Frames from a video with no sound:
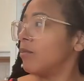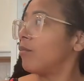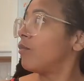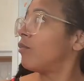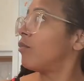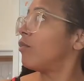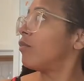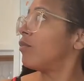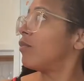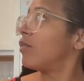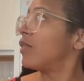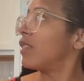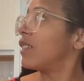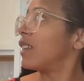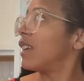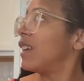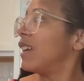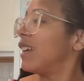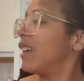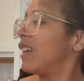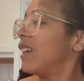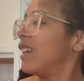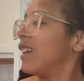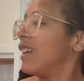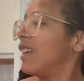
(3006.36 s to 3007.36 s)
Oh,
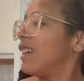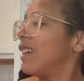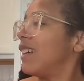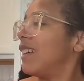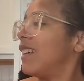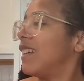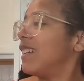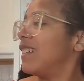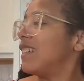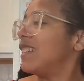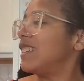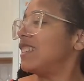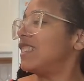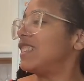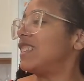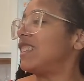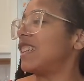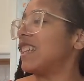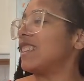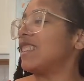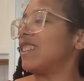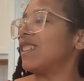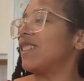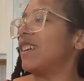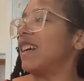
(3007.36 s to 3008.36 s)
Mister, I like fluffy
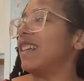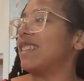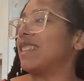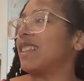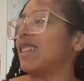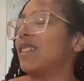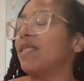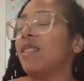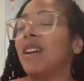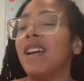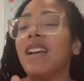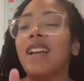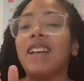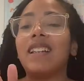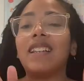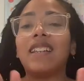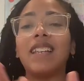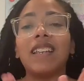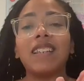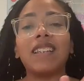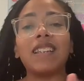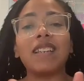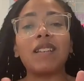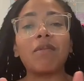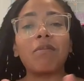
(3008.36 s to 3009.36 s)
eggs. Shut your ass up. Oh.
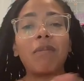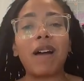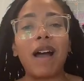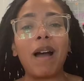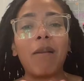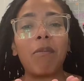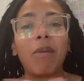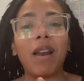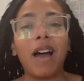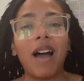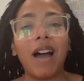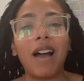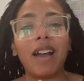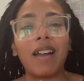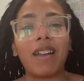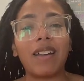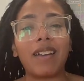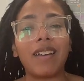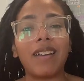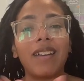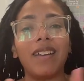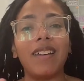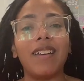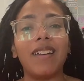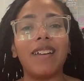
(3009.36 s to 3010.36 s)
This is my
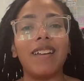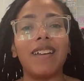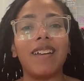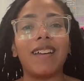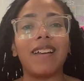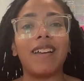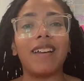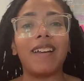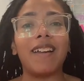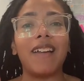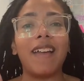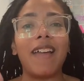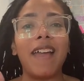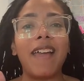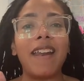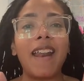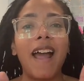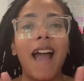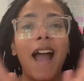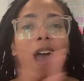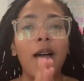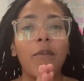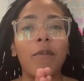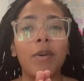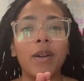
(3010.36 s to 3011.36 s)
block. See, yeah,
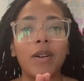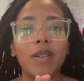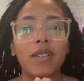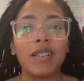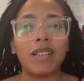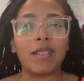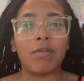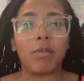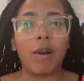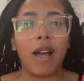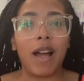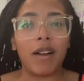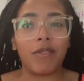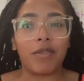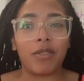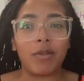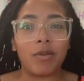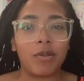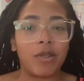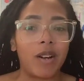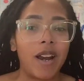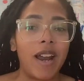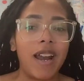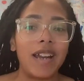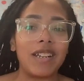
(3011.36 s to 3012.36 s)
and I bro, built this block
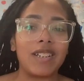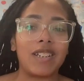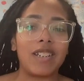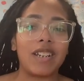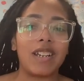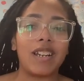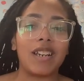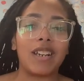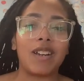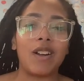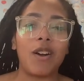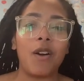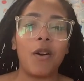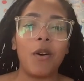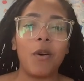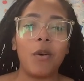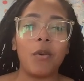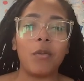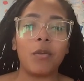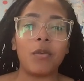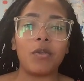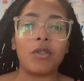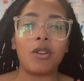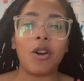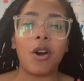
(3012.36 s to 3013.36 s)
from scratch.
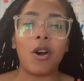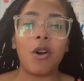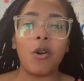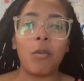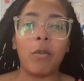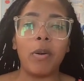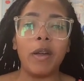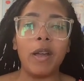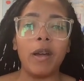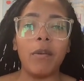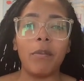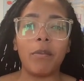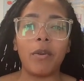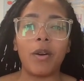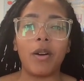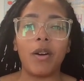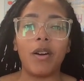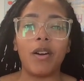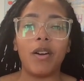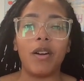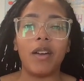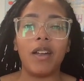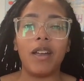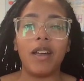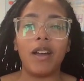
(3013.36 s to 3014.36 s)
Go go Pip,
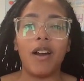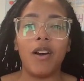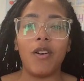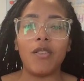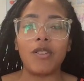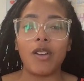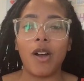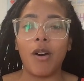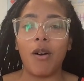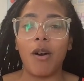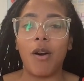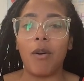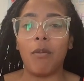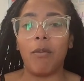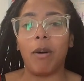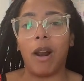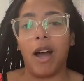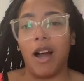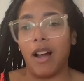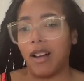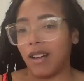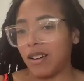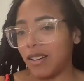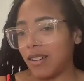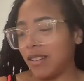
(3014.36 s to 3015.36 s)
on your own
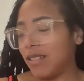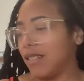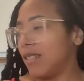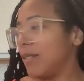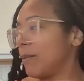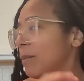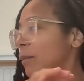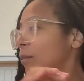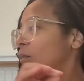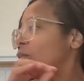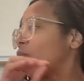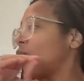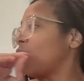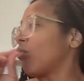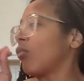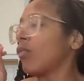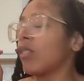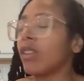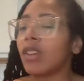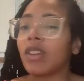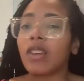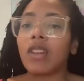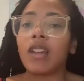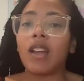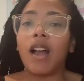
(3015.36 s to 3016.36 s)
block.
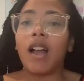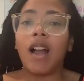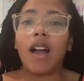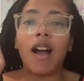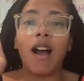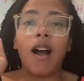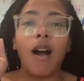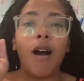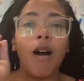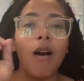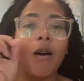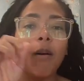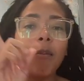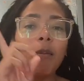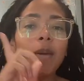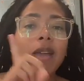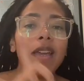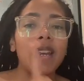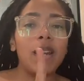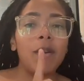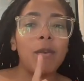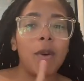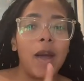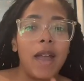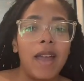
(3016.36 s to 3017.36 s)
Um.
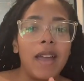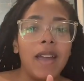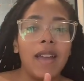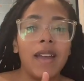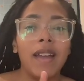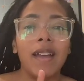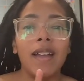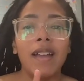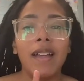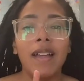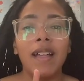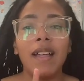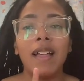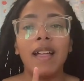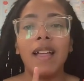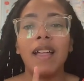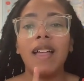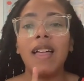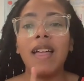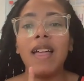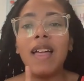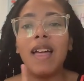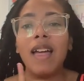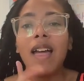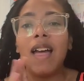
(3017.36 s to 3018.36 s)
Anyway.
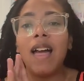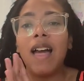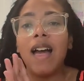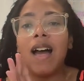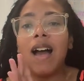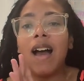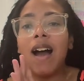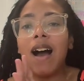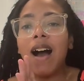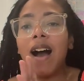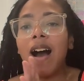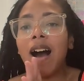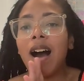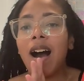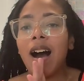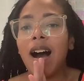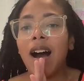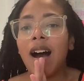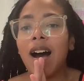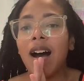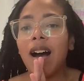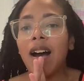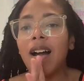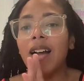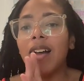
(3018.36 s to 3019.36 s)

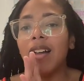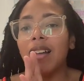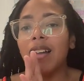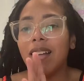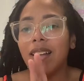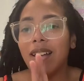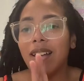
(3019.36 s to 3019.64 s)
Uh.